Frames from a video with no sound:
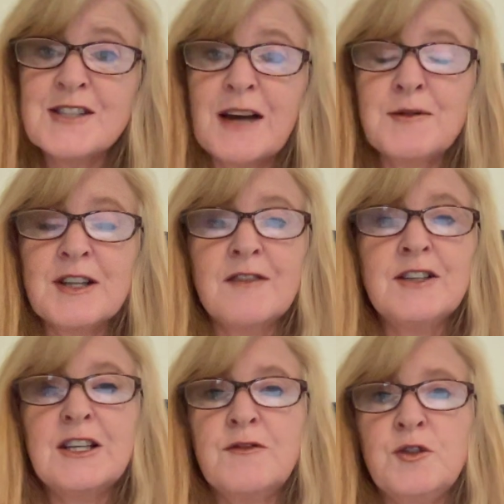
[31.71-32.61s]
I would love it
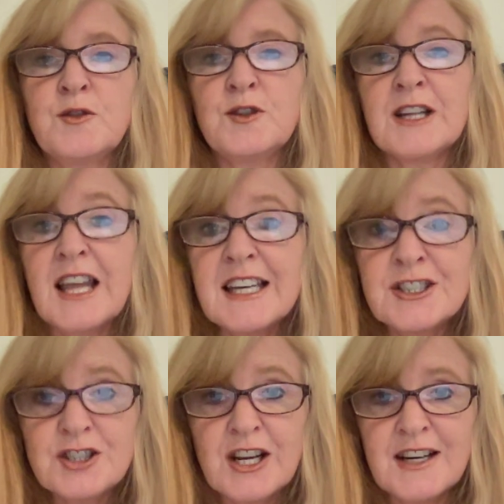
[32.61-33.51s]
if you could like,
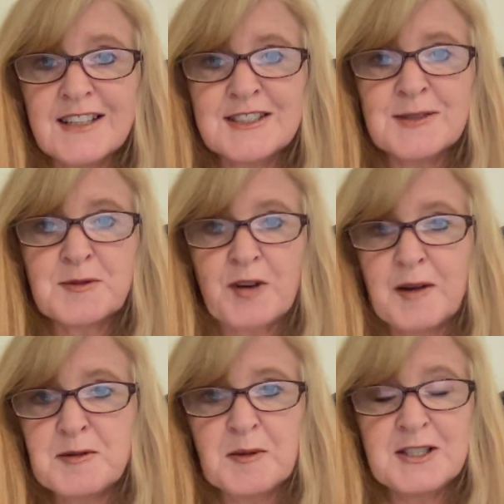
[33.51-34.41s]
share, and subscribe
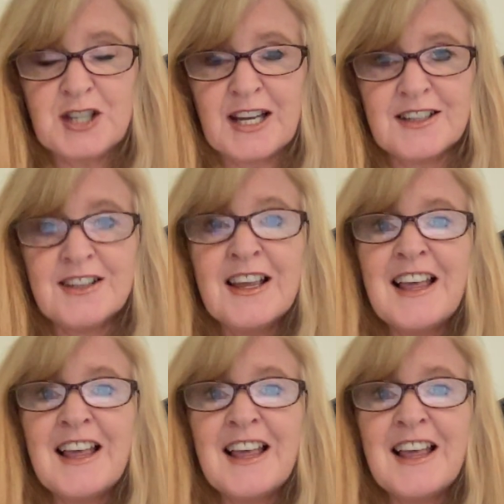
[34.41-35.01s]
to my channel.